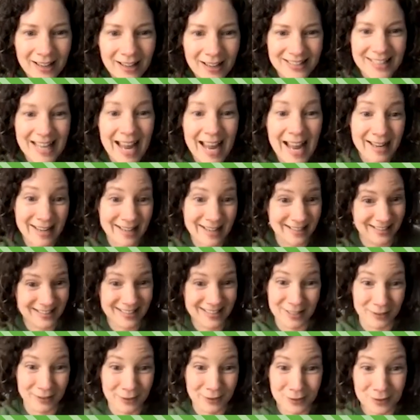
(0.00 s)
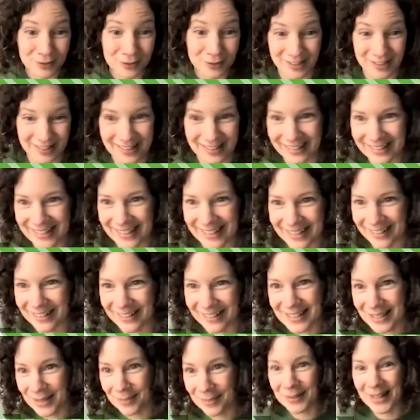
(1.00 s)
tech solution,
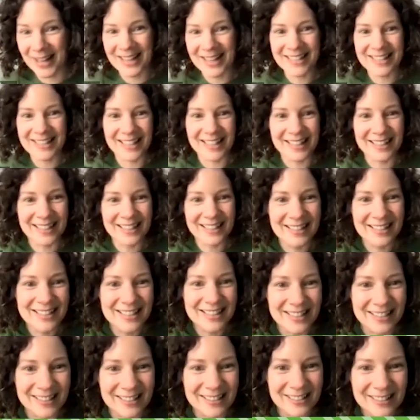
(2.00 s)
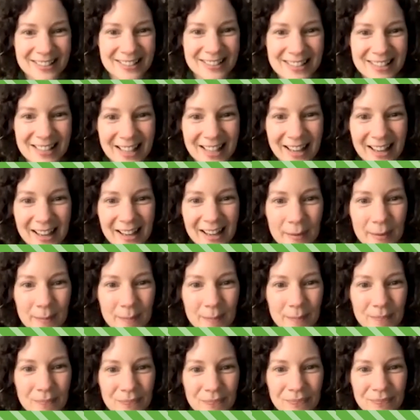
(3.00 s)
supply chain issues.
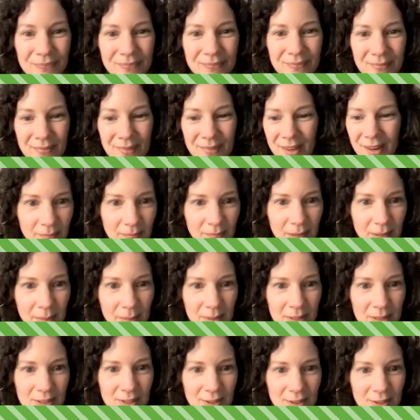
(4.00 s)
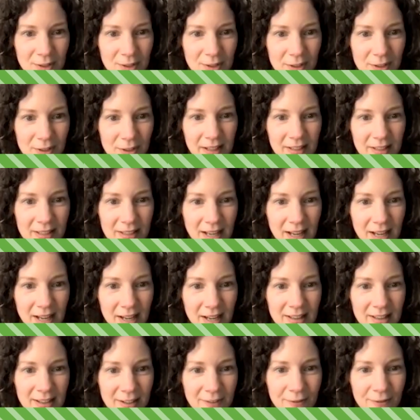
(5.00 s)
Maybe too, like
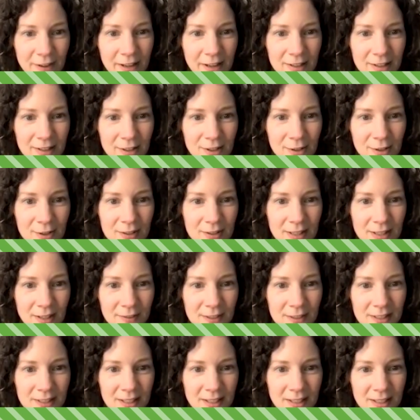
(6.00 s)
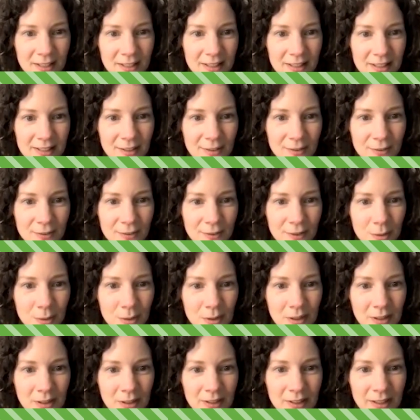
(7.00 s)
attacking the fake news. I've seen lots of
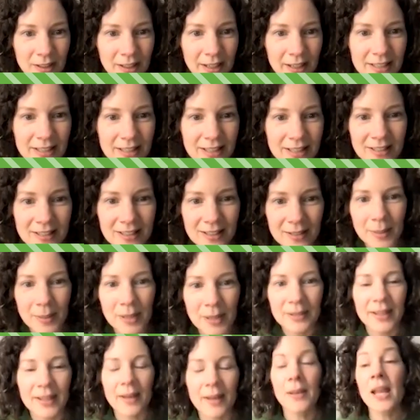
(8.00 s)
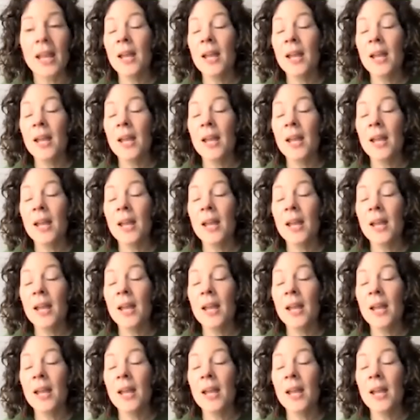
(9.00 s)
cool ideas about that.